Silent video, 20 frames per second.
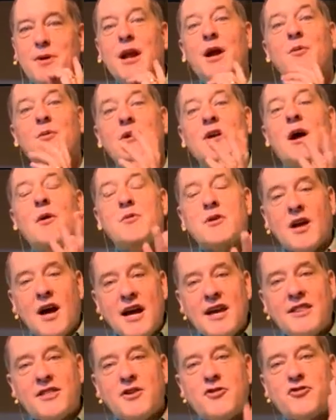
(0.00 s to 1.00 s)
But I would, I would
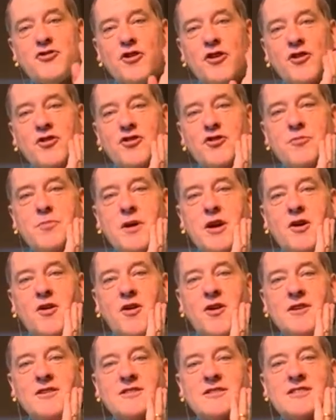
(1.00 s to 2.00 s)
like the church
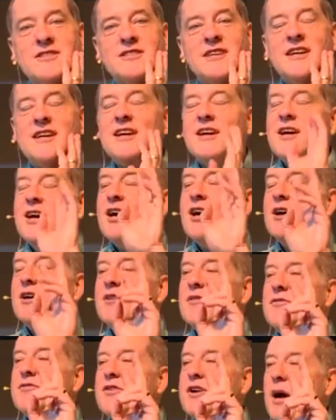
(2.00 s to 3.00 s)
because
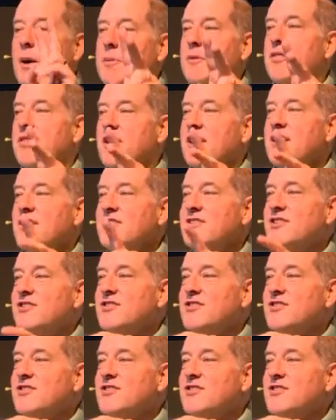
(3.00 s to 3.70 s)
of a couple things.